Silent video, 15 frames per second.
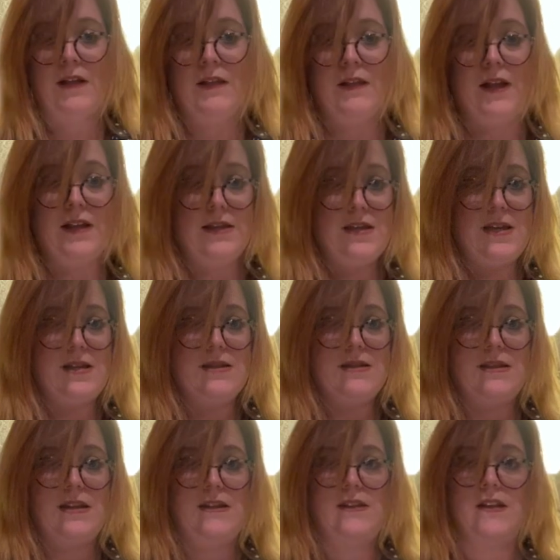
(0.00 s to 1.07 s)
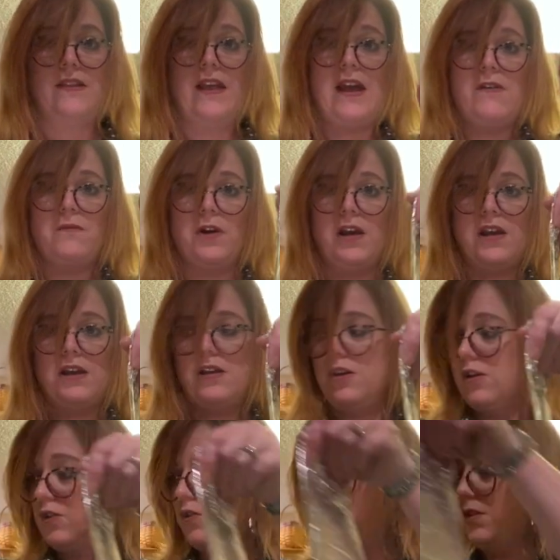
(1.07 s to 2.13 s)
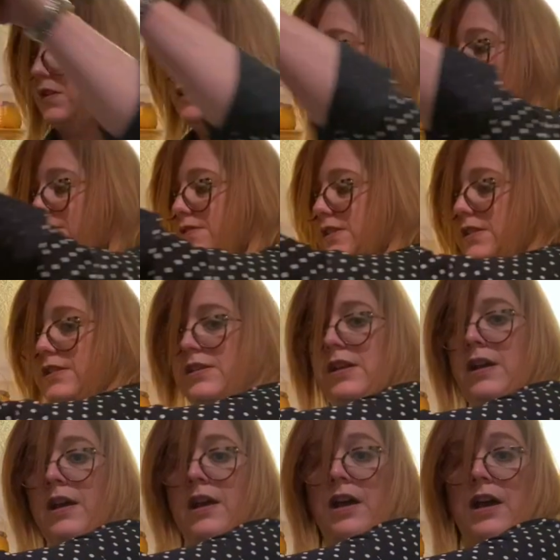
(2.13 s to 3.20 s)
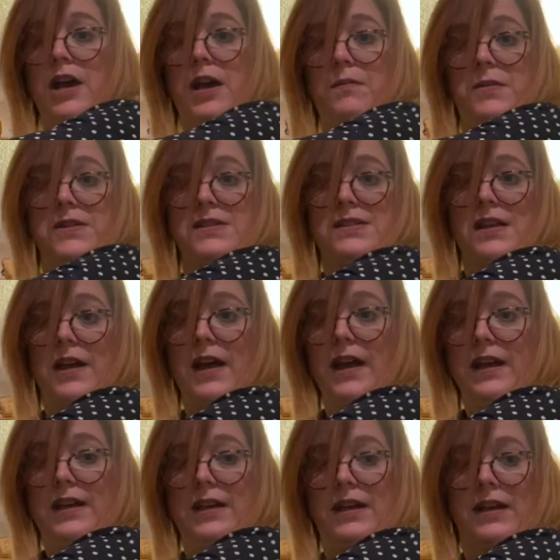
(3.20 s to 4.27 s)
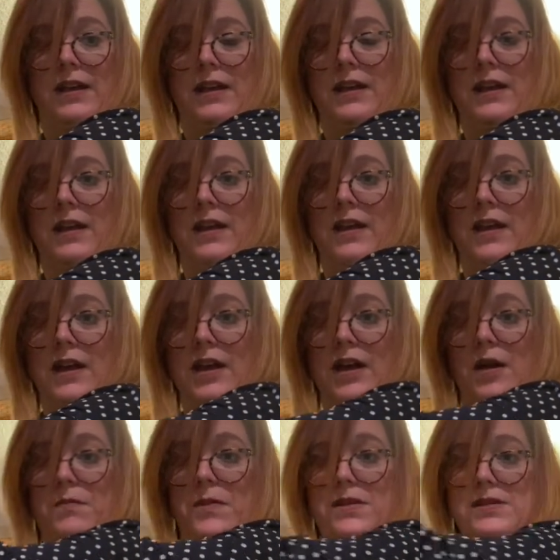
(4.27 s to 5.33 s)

like this, and then that way you can lift it up inside, up and